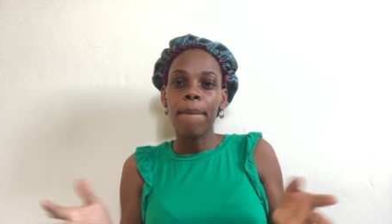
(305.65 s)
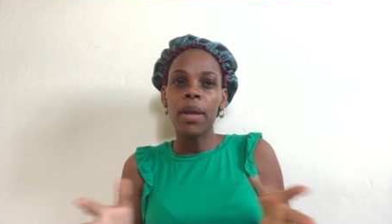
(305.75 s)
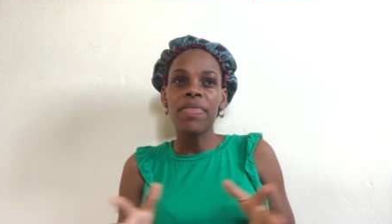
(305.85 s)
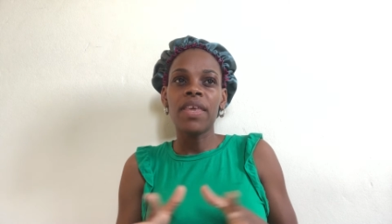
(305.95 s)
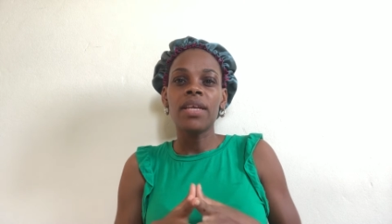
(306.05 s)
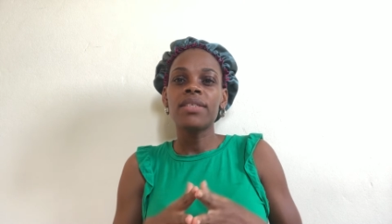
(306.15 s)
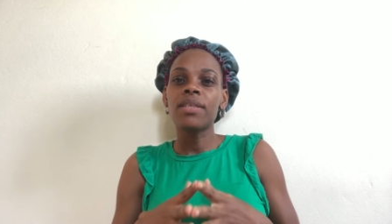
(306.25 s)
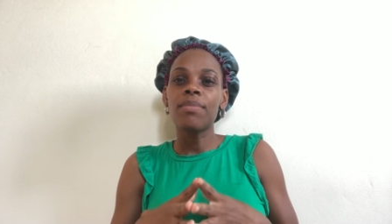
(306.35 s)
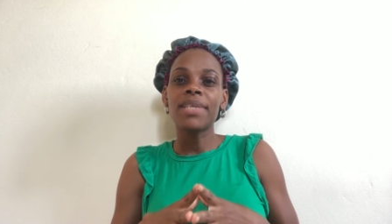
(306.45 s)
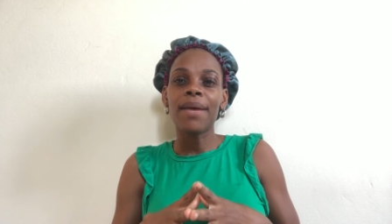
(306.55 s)
But then
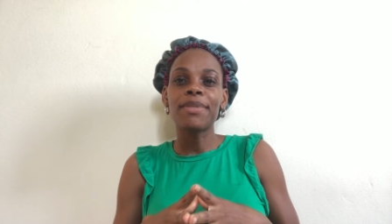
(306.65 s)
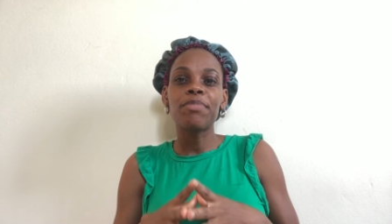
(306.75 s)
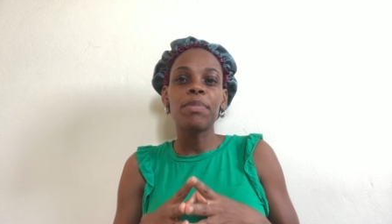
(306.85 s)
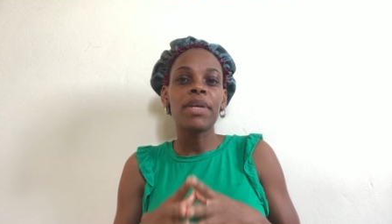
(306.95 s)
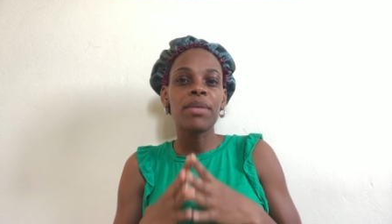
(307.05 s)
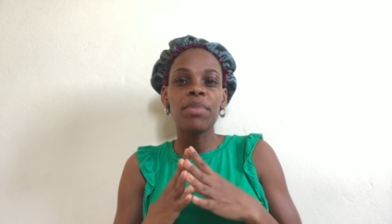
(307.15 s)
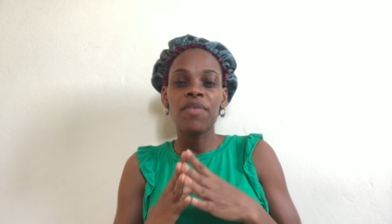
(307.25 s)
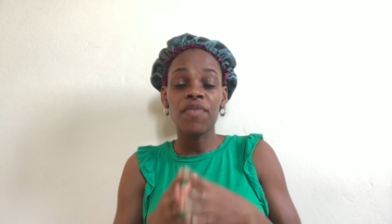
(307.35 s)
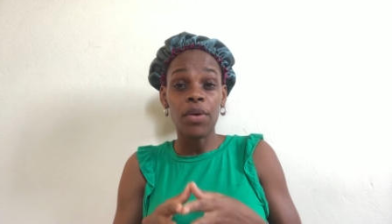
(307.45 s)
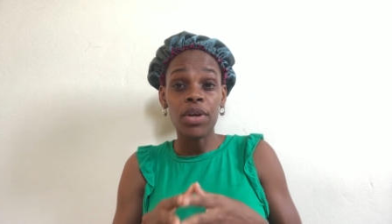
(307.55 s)
sometimes people can be
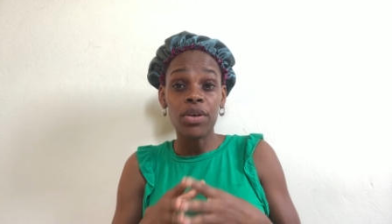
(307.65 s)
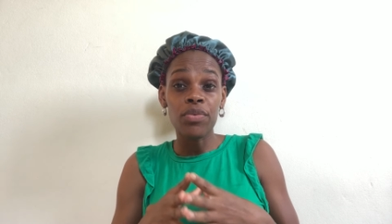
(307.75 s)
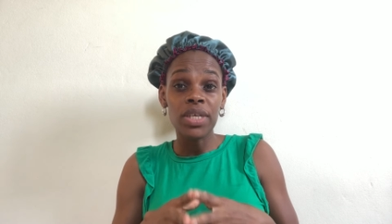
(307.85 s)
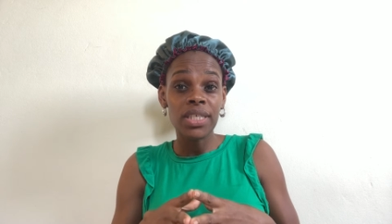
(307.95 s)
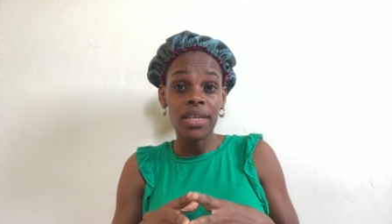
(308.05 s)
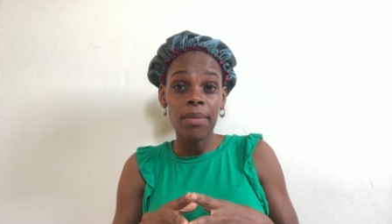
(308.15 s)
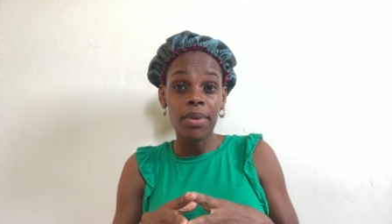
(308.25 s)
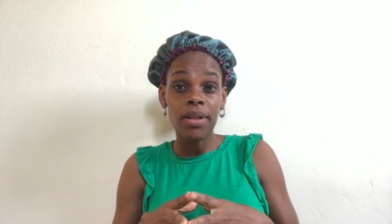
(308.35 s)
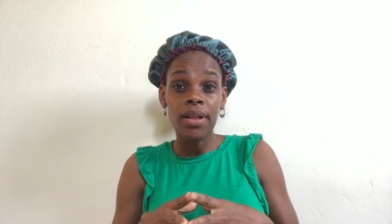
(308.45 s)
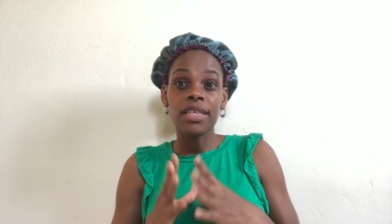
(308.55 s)
very
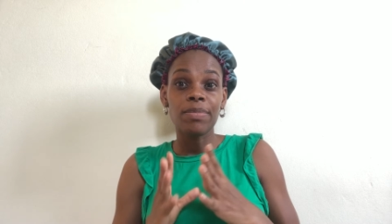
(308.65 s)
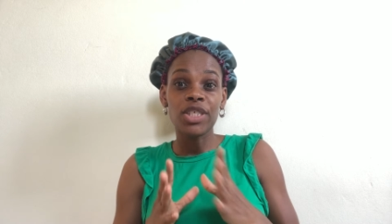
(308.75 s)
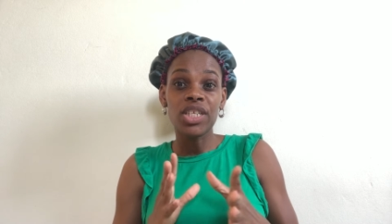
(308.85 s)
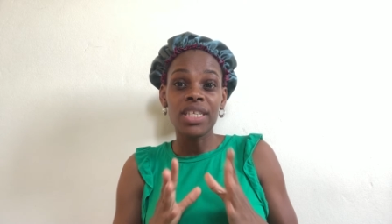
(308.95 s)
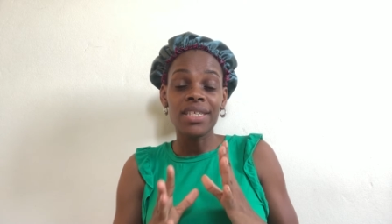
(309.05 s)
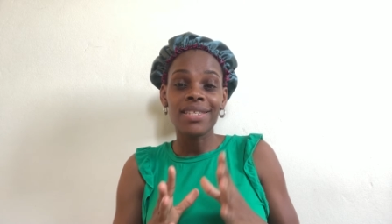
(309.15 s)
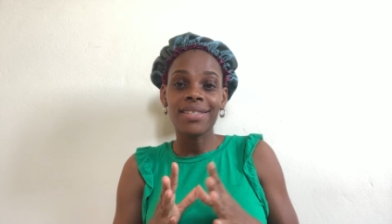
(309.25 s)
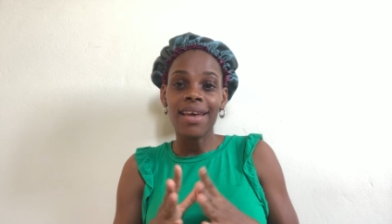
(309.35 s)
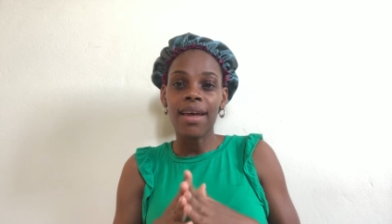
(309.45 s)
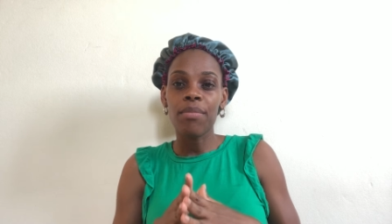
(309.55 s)
unreasonable, especially in this
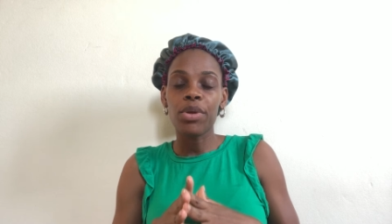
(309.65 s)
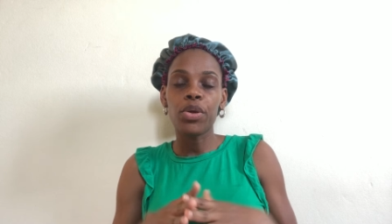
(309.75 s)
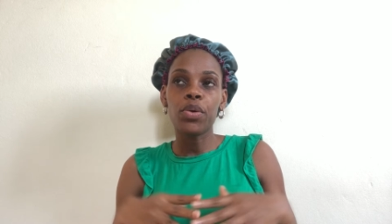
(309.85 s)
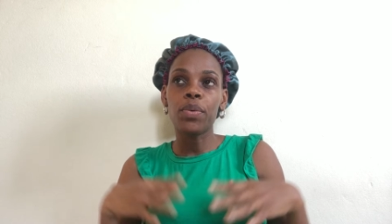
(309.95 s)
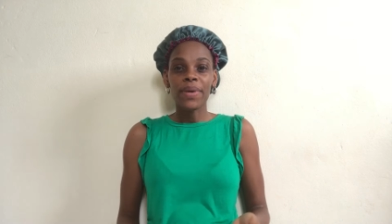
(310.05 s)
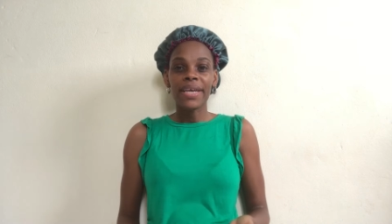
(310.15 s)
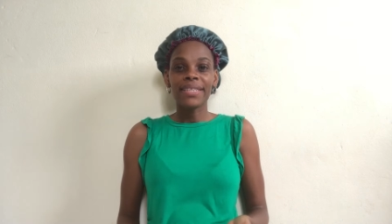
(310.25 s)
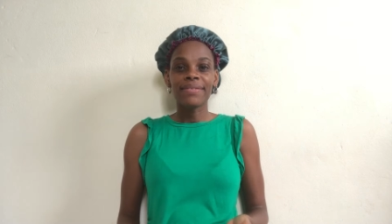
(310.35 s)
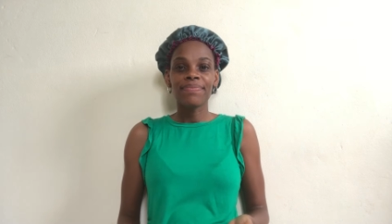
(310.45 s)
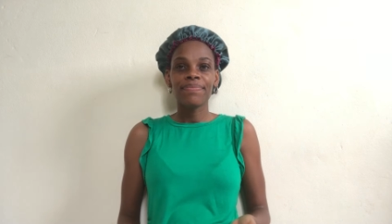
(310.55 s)
time, you know,
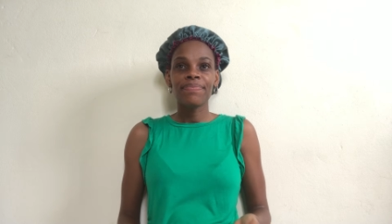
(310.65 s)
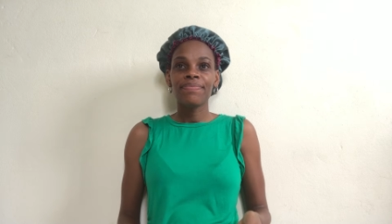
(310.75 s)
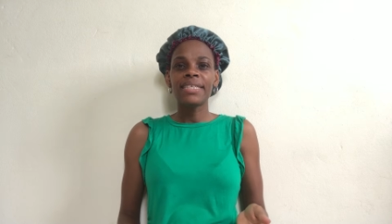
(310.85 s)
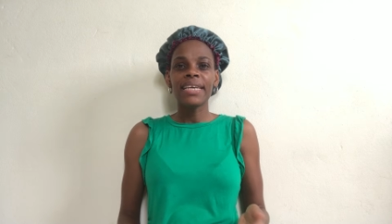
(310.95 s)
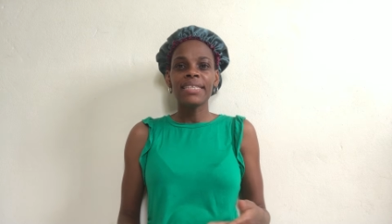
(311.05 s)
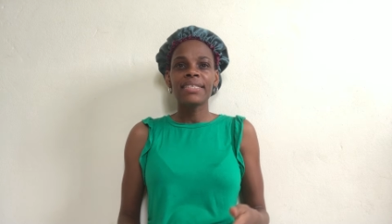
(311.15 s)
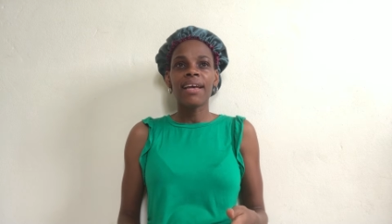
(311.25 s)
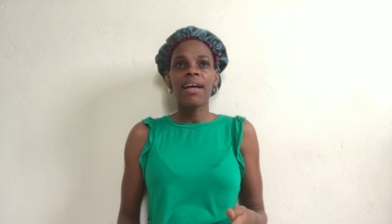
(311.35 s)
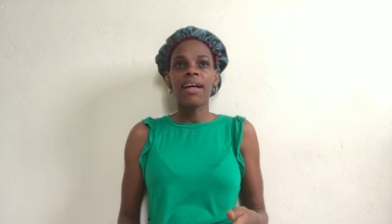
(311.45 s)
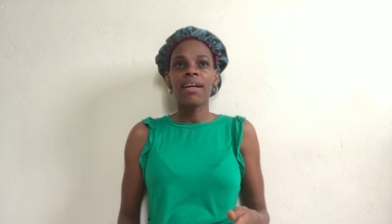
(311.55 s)
when things
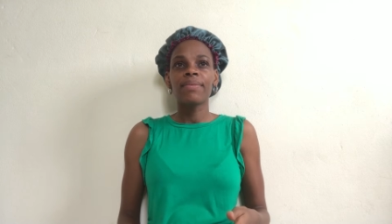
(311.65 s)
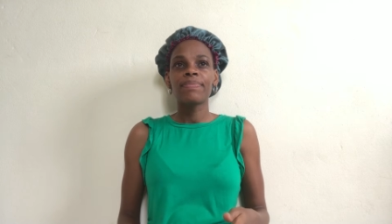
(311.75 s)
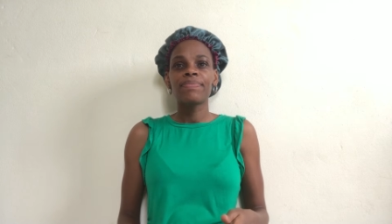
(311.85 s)
are